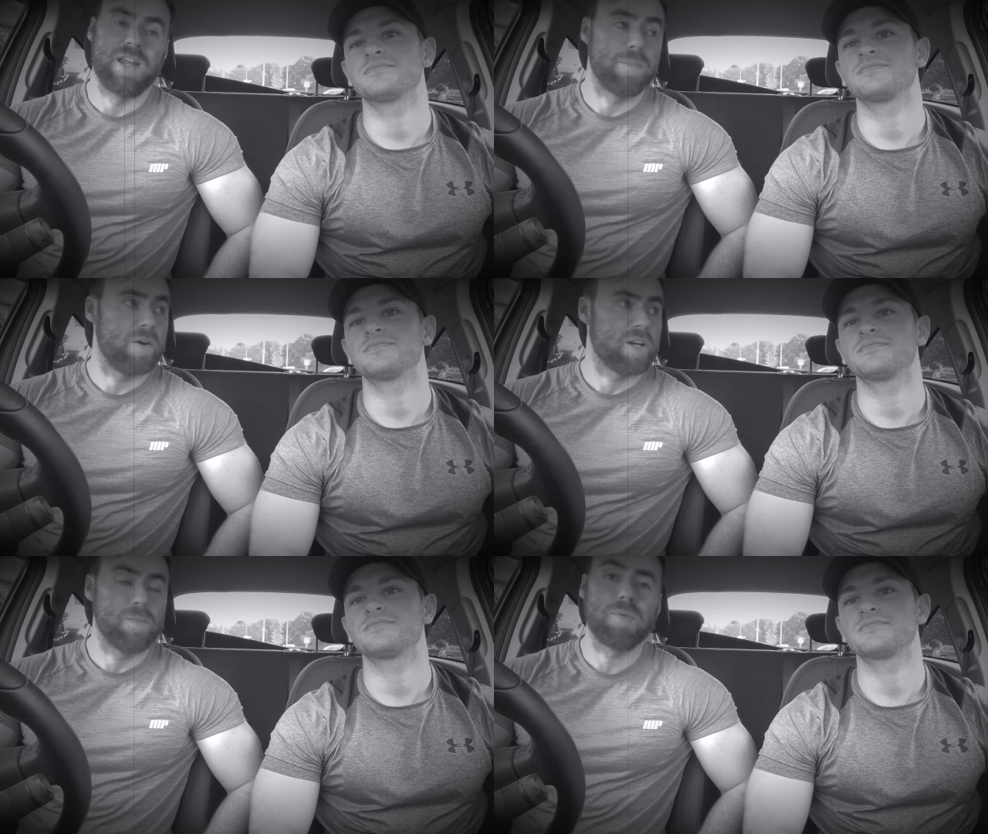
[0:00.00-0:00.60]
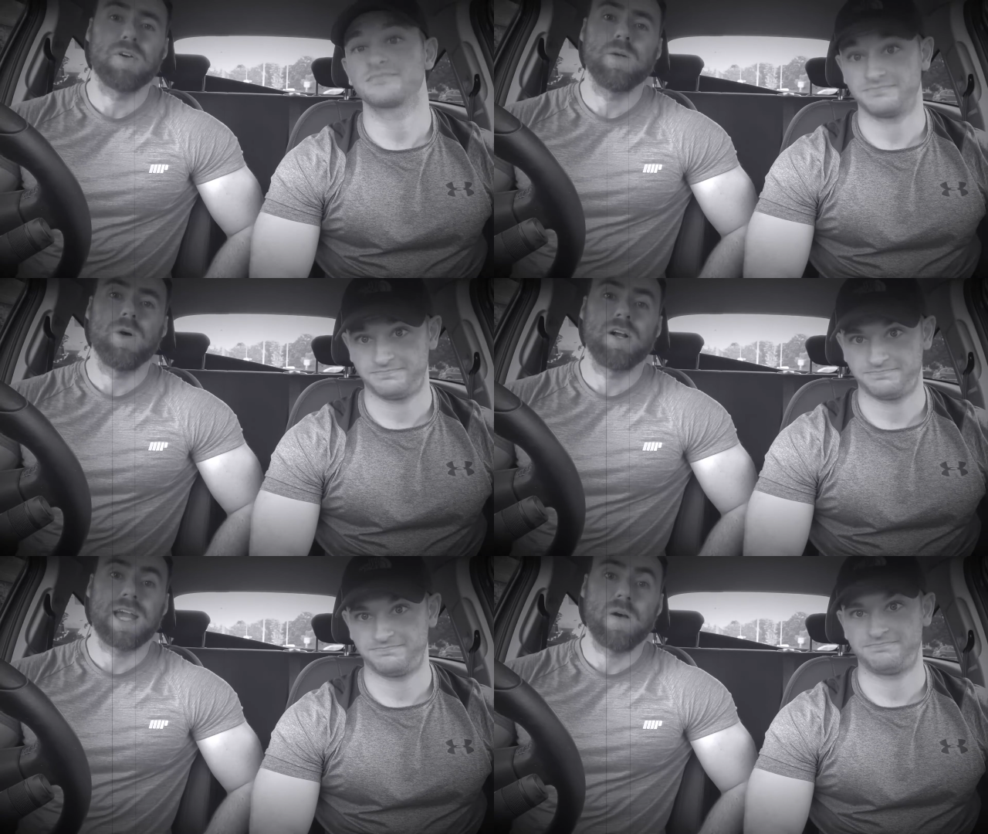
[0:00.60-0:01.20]
Speaker 1: an American
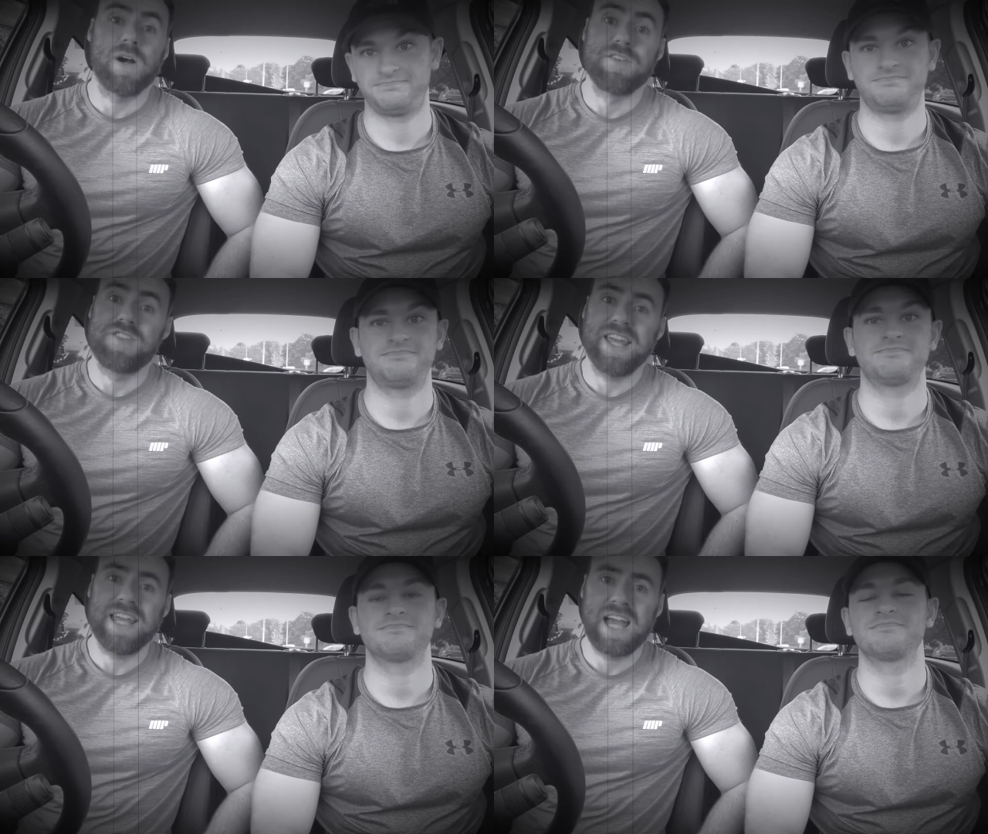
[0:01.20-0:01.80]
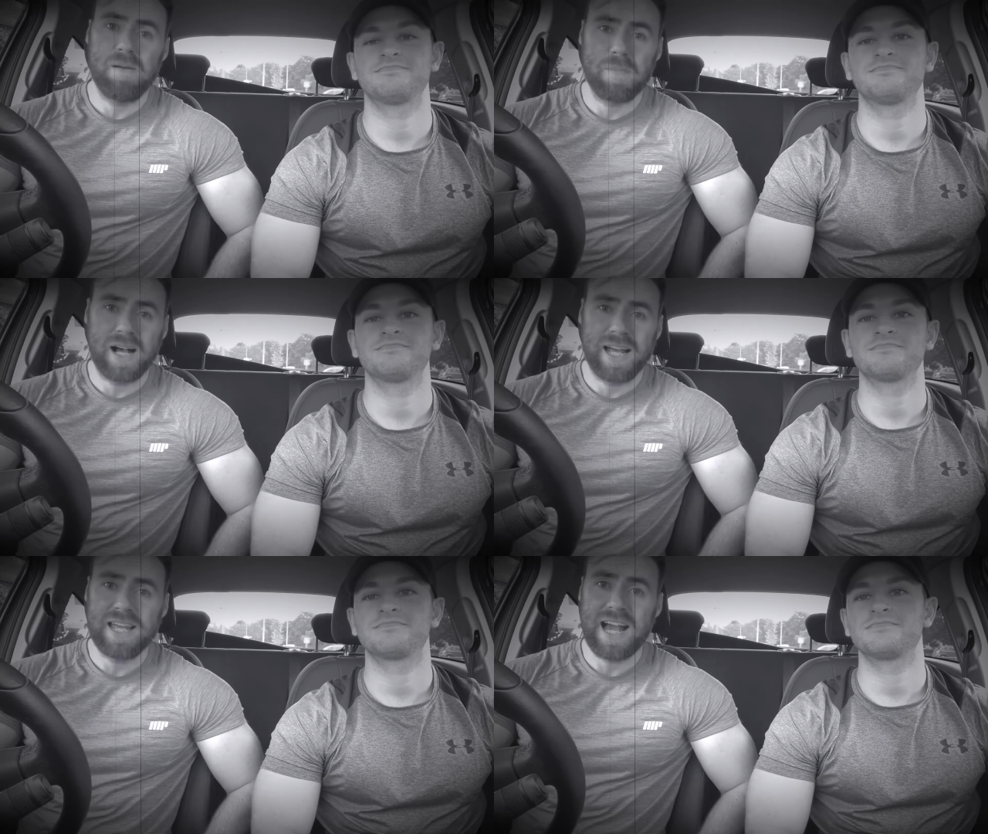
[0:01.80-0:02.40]
pre-workout, a
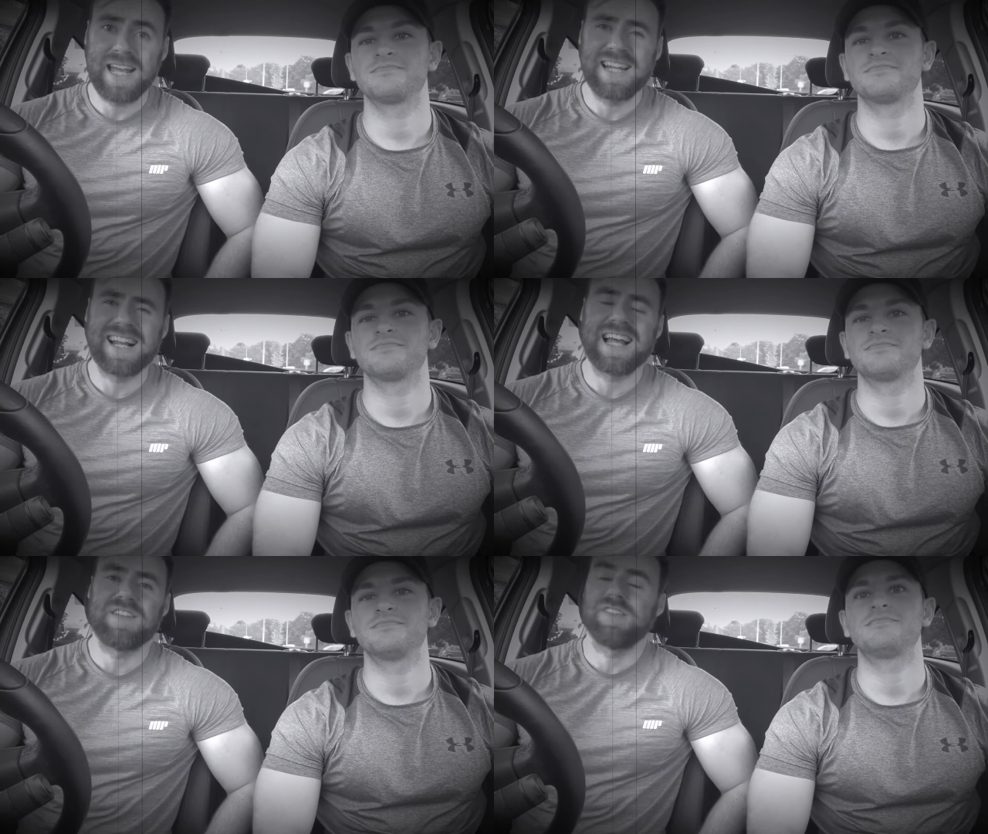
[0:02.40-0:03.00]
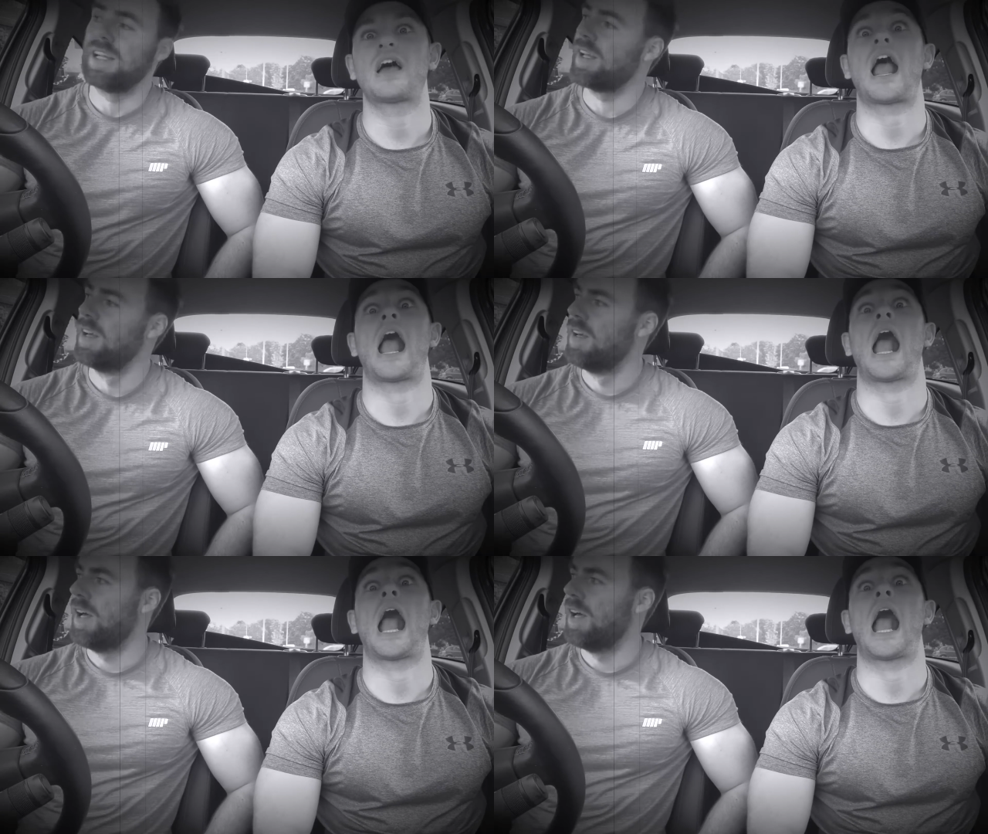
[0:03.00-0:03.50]
DMAA classic.